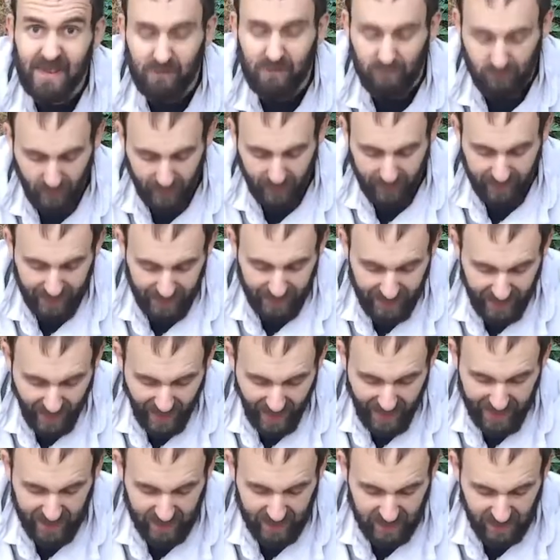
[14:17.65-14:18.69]
really
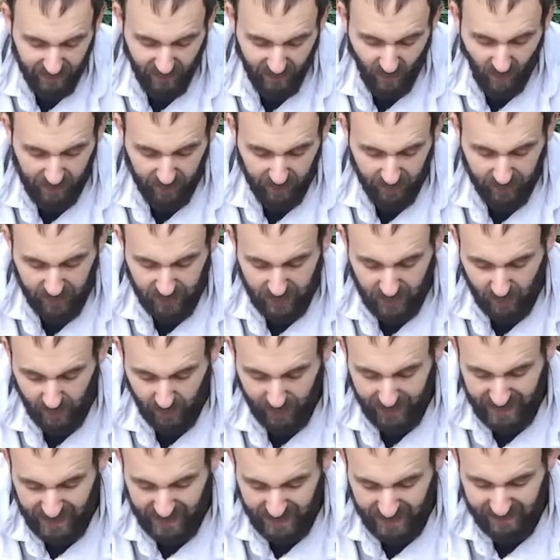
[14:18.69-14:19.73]
in a survival
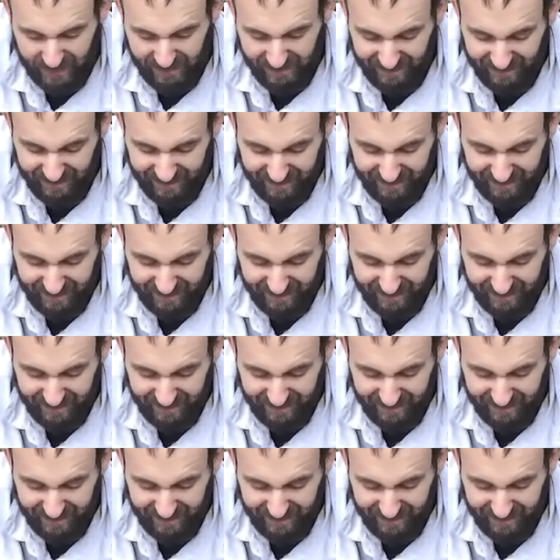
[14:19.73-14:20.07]
situation